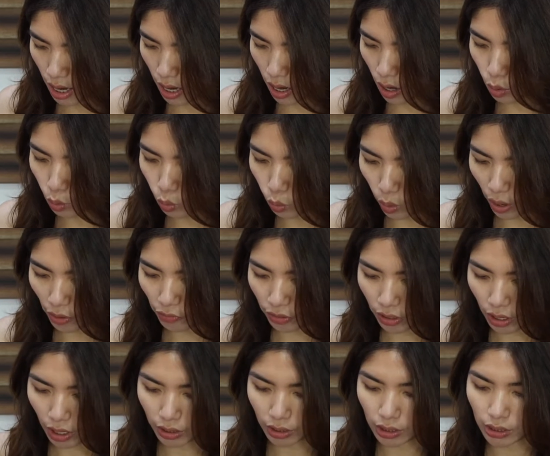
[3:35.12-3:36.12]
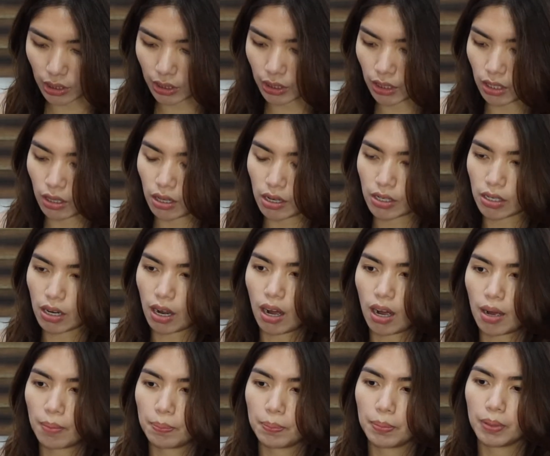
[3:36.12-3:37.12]
Oh, I forgot. This is another
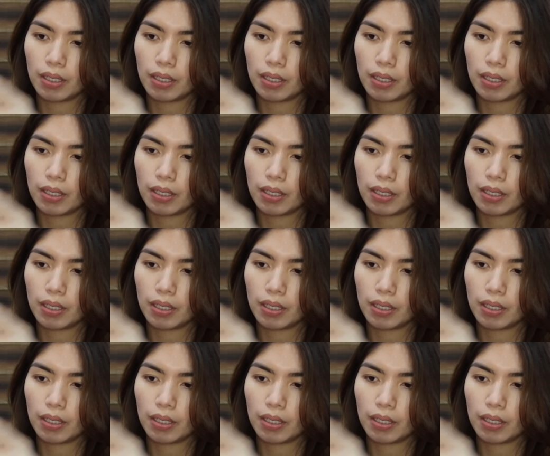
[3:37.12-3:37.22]
top.